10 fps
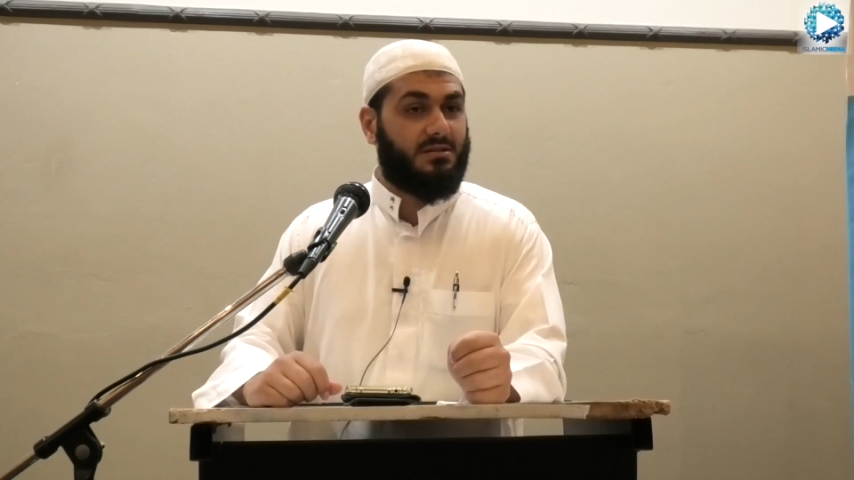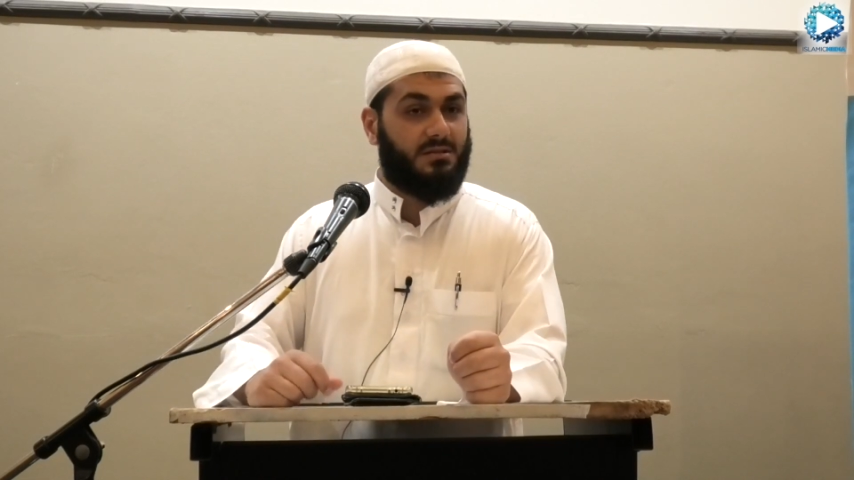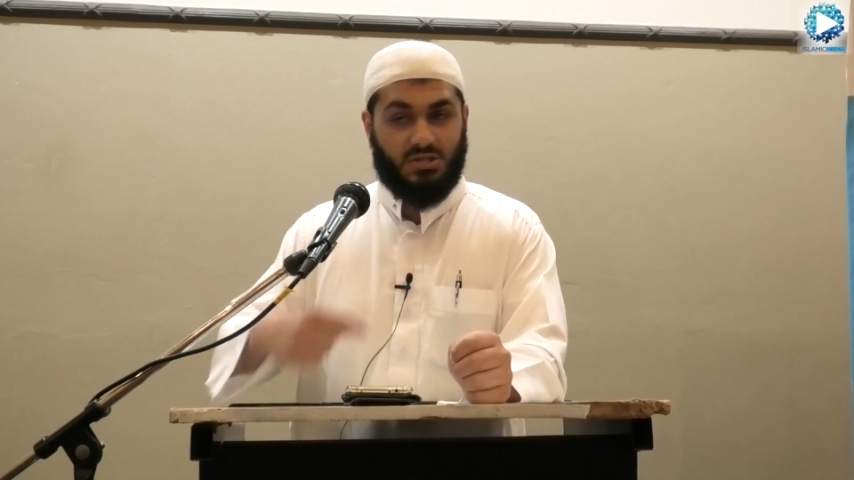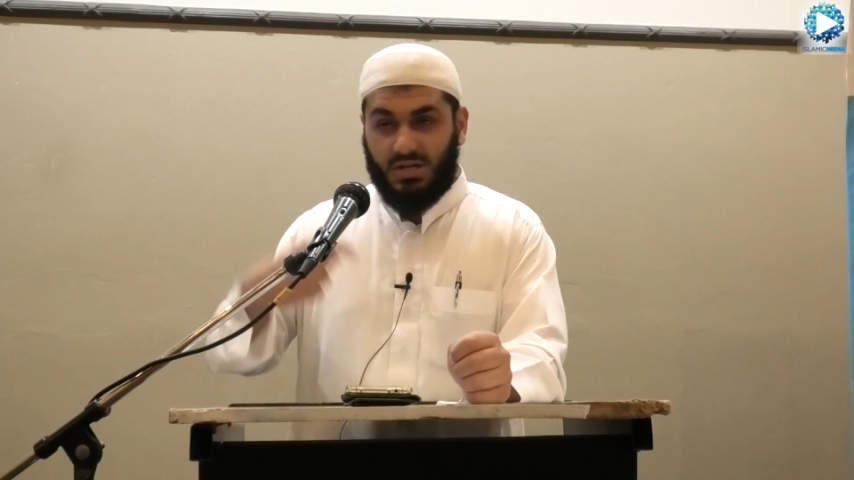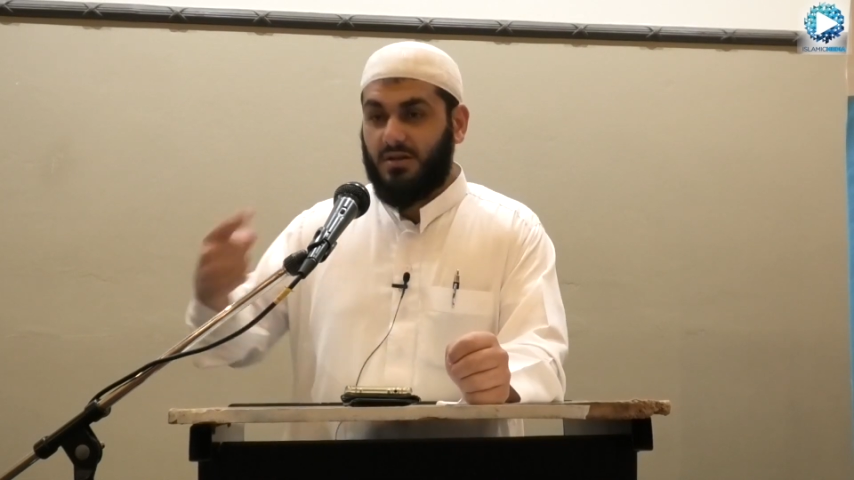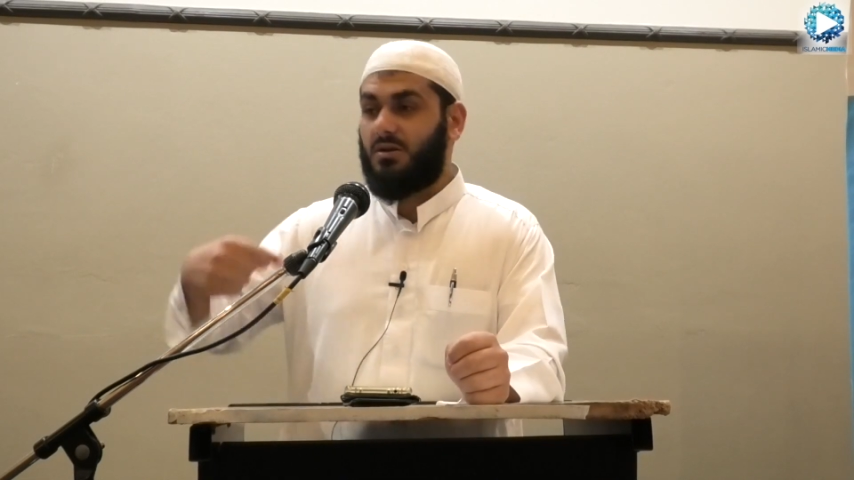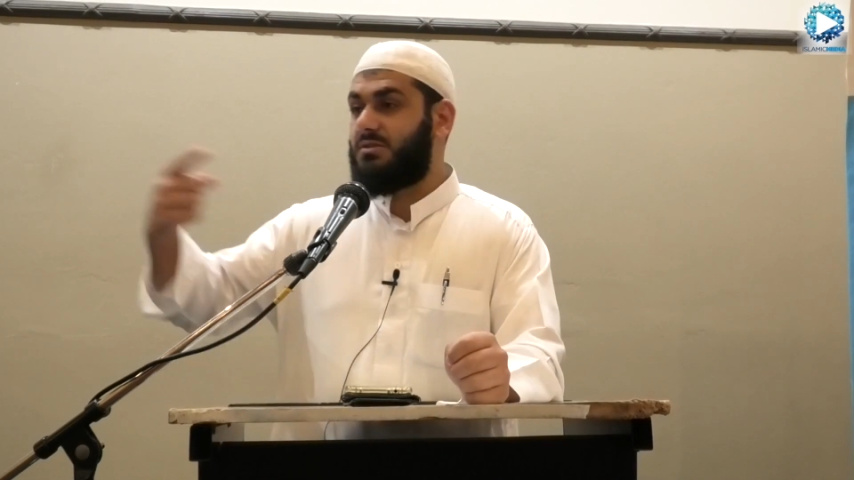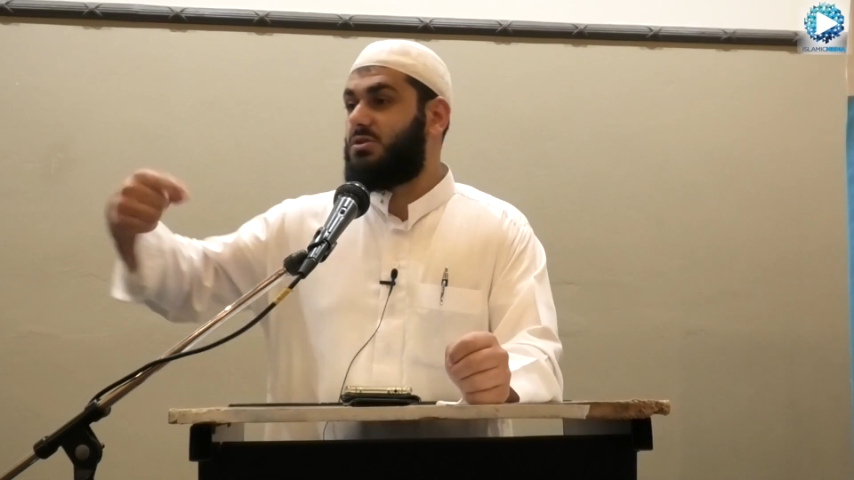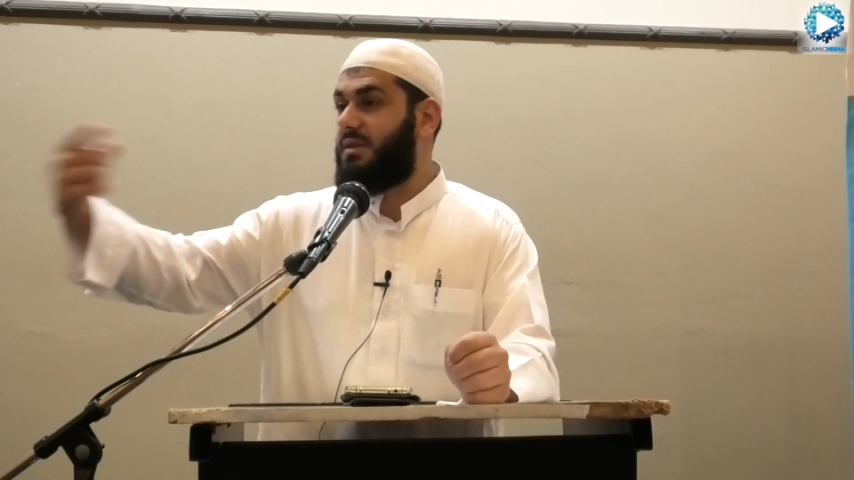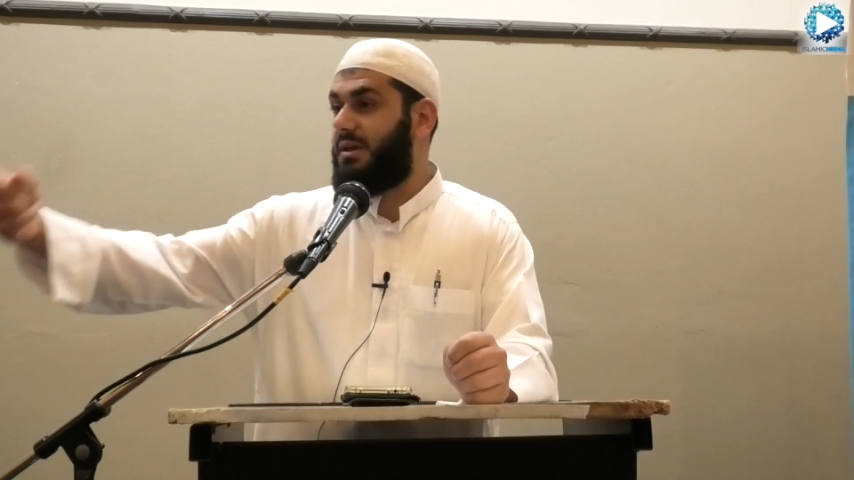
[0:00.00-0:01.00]
The sheikh
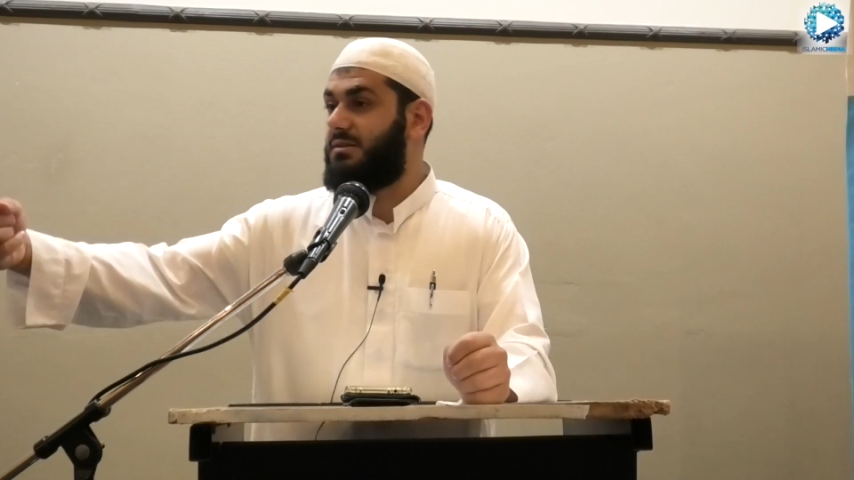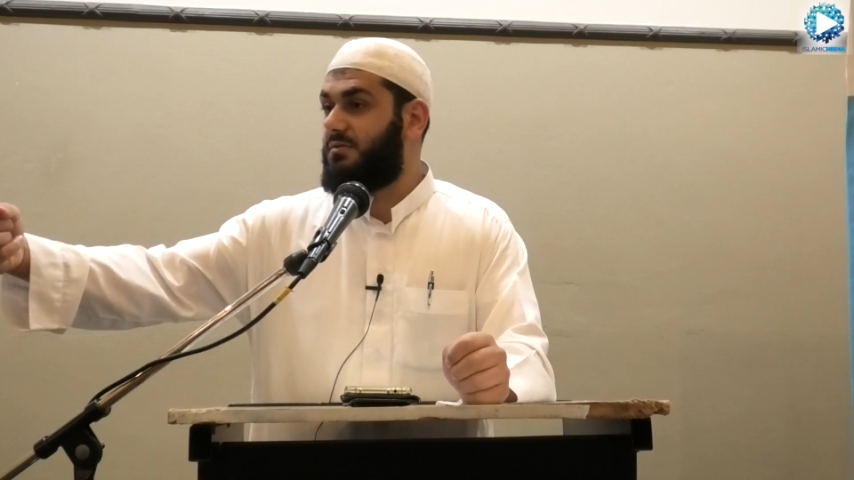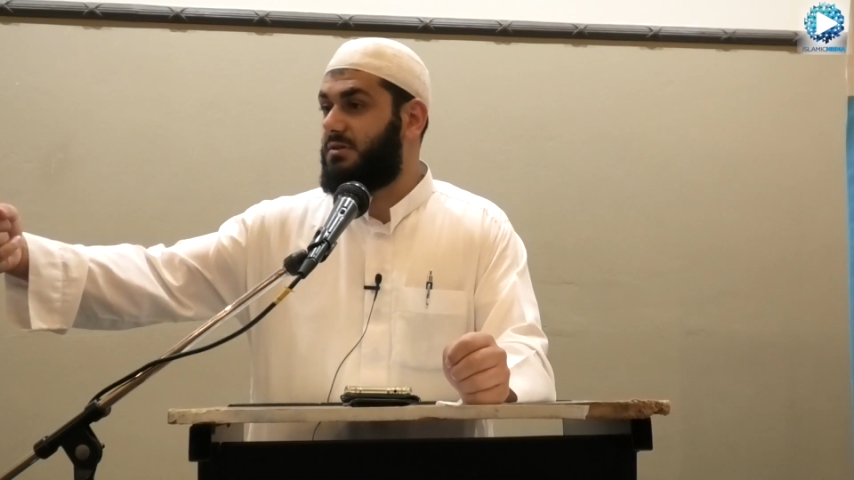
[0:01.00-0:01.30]
got to the end of